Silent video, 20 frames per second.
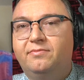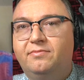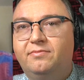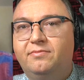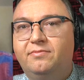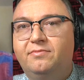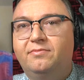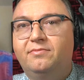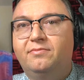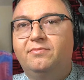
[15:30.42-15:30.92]

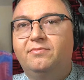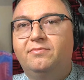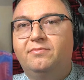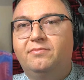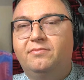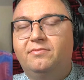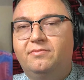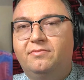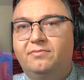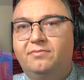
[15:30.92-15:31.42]

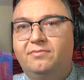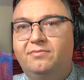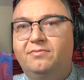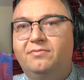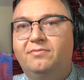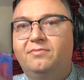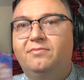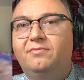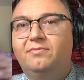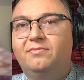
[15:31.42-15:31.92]

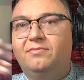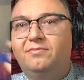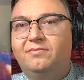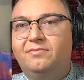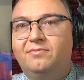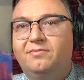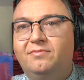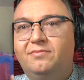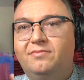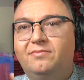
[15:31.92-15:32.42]

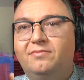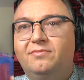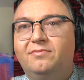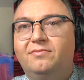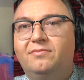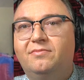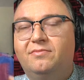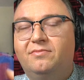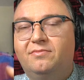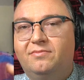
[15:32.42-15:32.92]

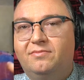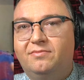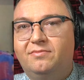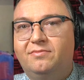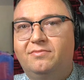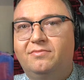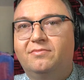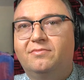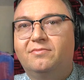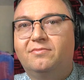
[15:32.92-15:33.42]

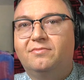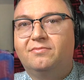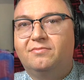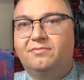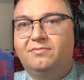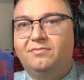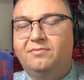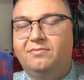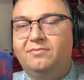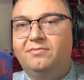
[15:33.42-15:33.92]

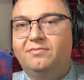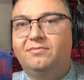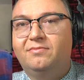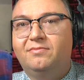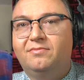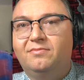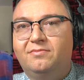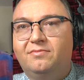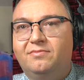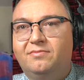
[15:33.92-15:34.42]

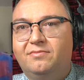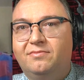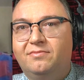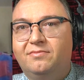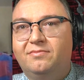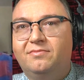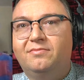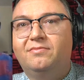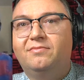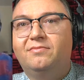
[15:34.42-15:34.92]

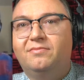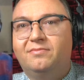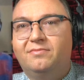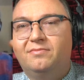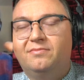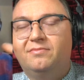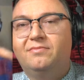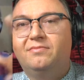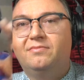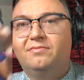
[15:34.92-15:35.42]

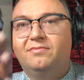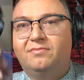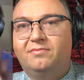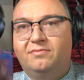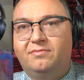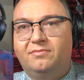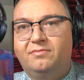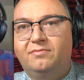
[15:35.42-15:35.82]
(not speaking)